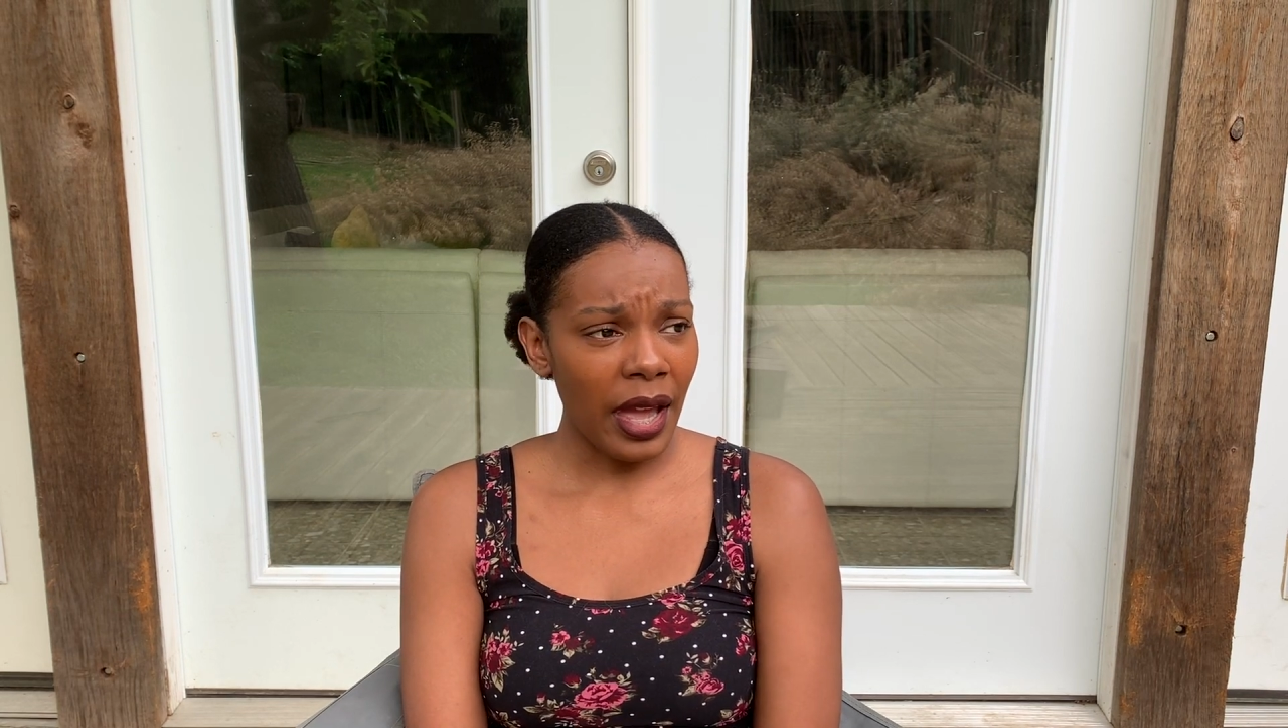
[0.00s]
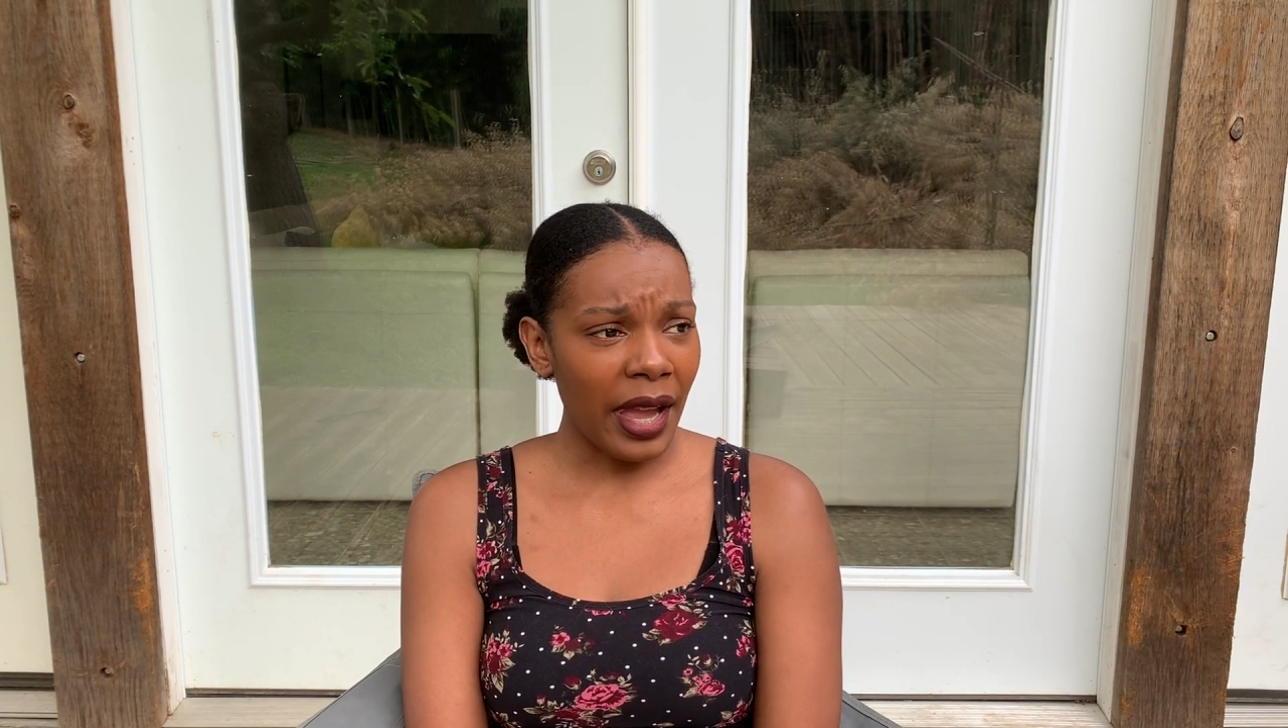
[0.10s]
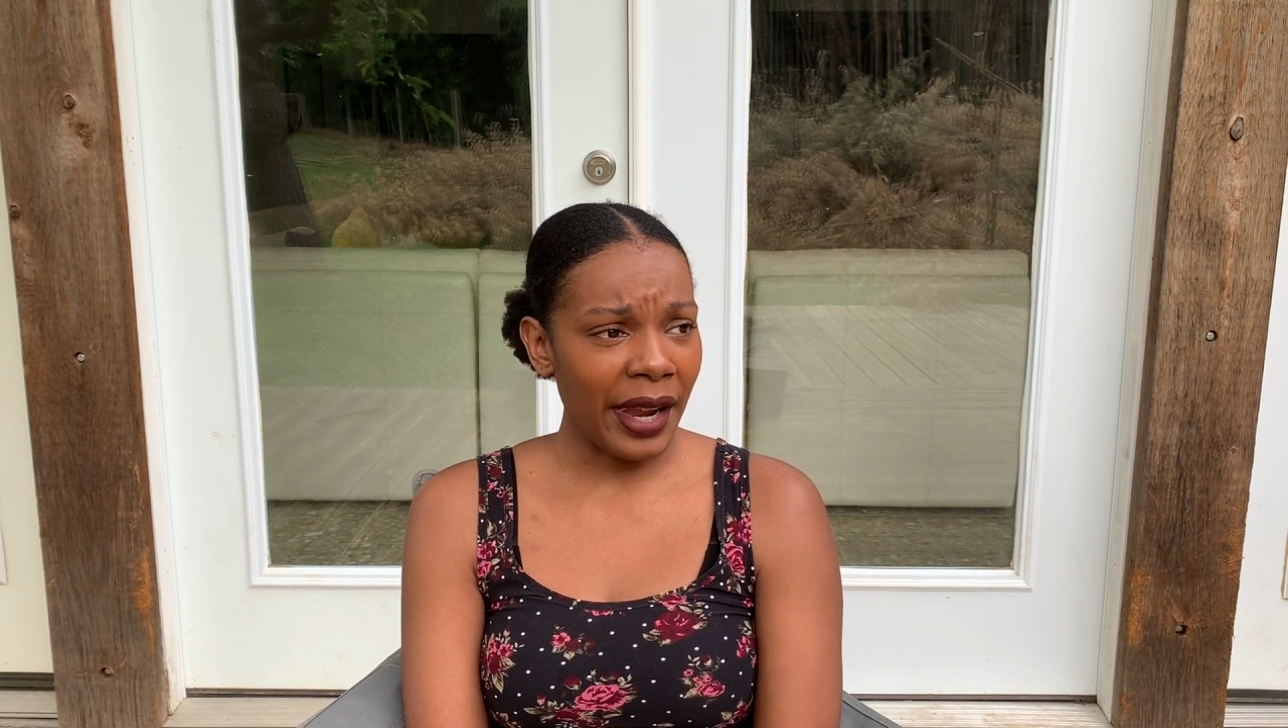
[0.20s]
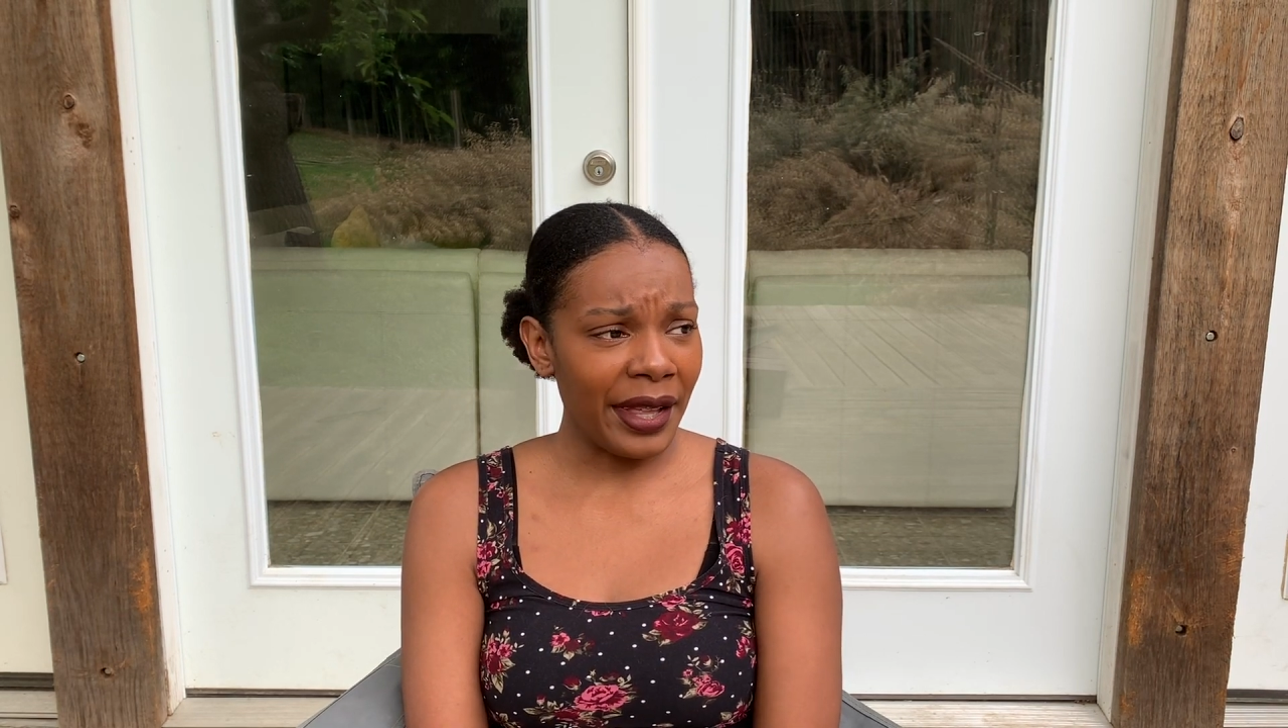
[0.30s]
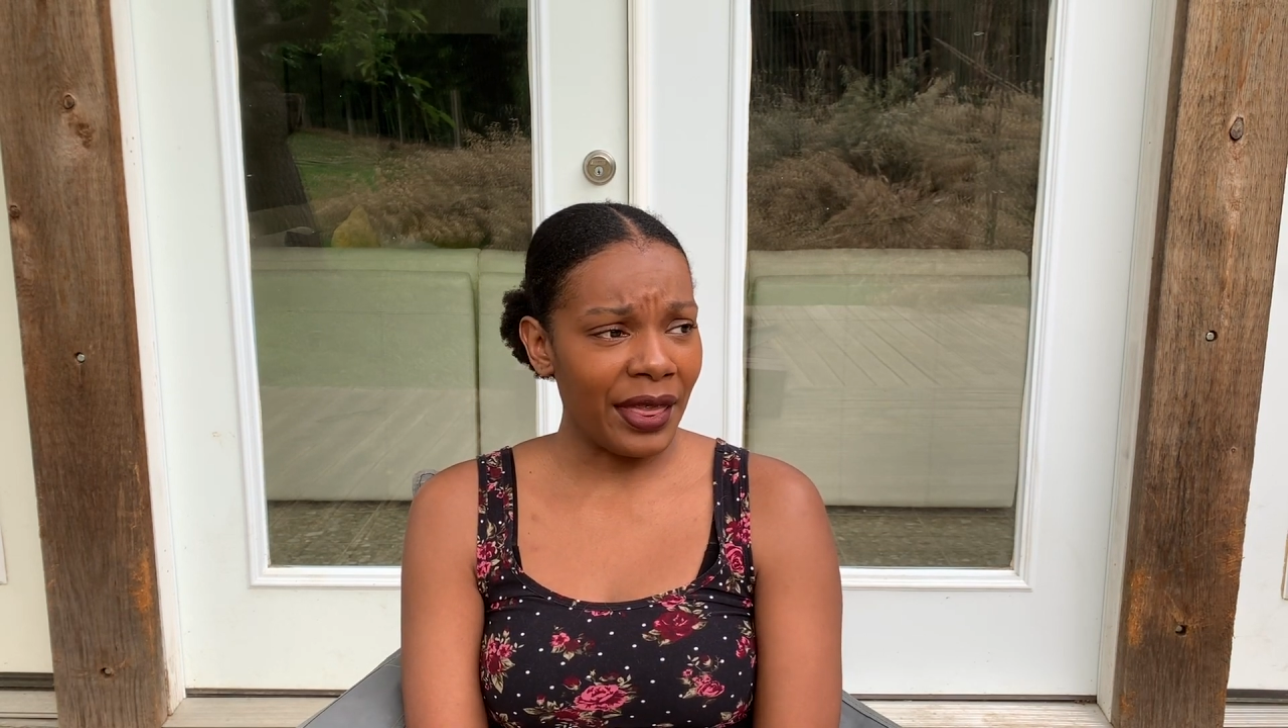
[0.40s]

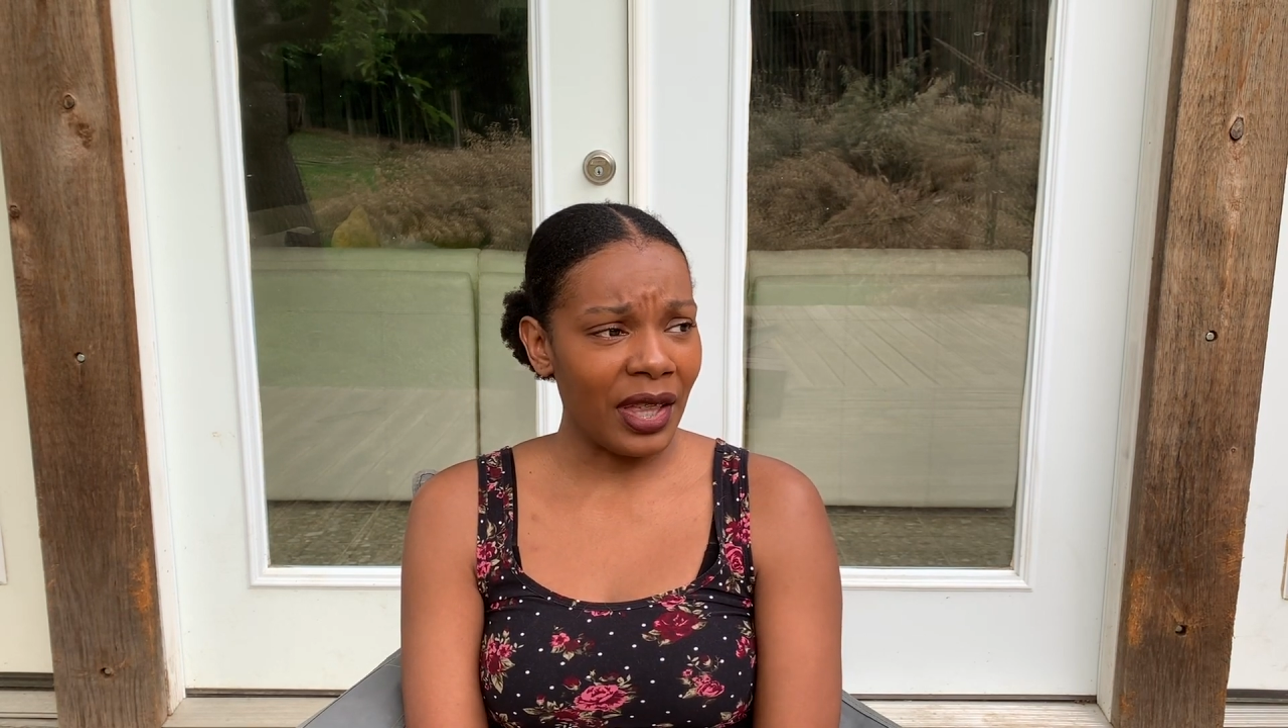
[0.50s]
and the